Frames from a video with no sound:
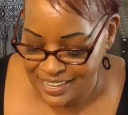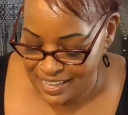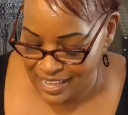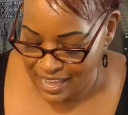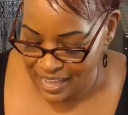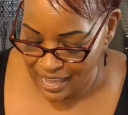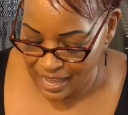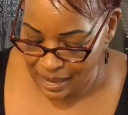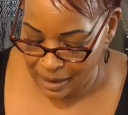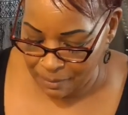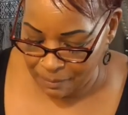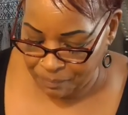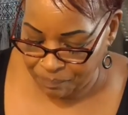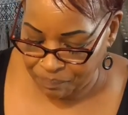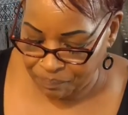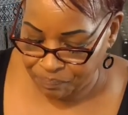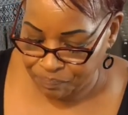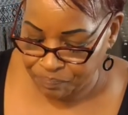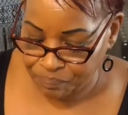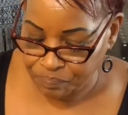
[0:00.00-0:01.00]
Yeah.
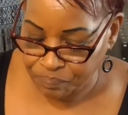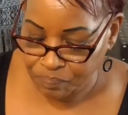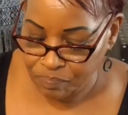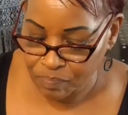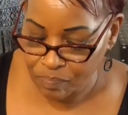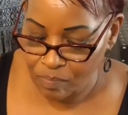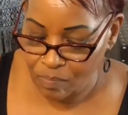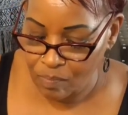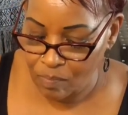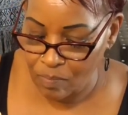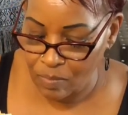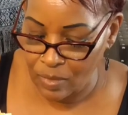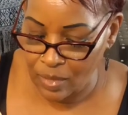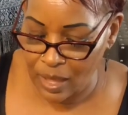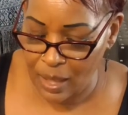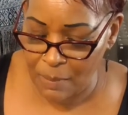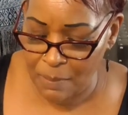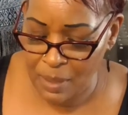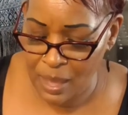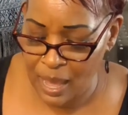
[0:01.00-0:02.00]

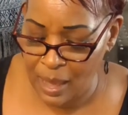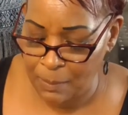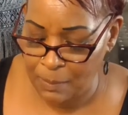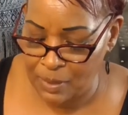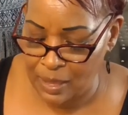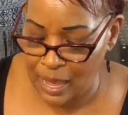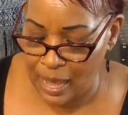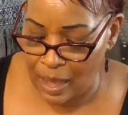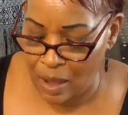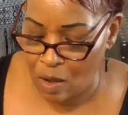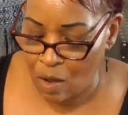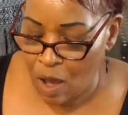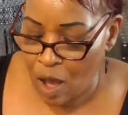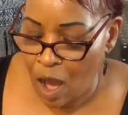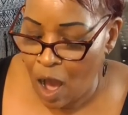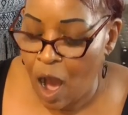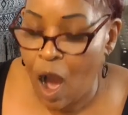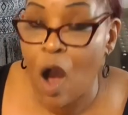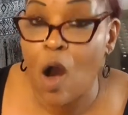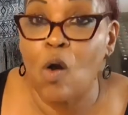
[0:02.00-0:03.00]
I'm happy, y'all.
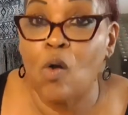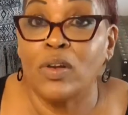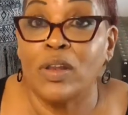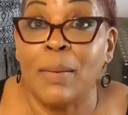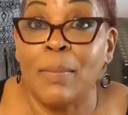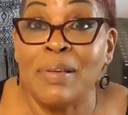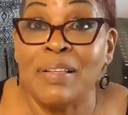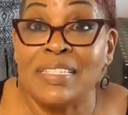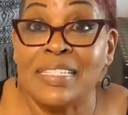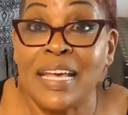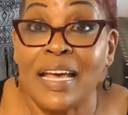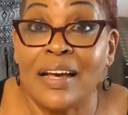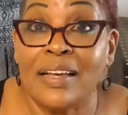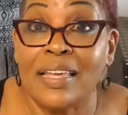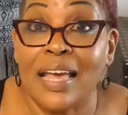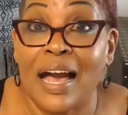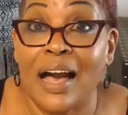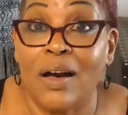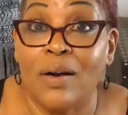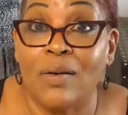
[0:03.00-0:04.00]
Oh, let me
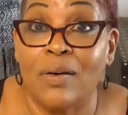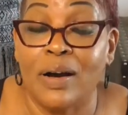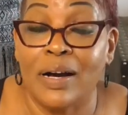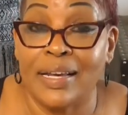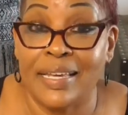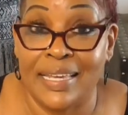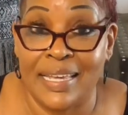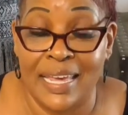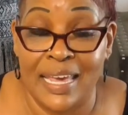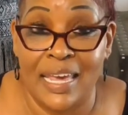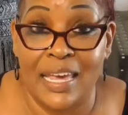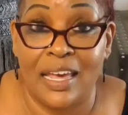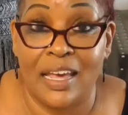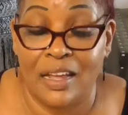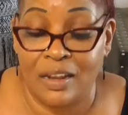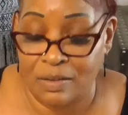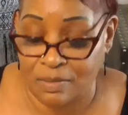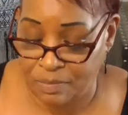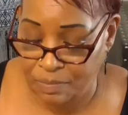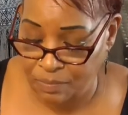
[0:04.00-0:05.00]
tell y'all
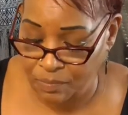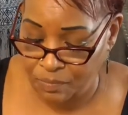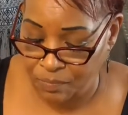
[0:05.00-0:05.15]
again.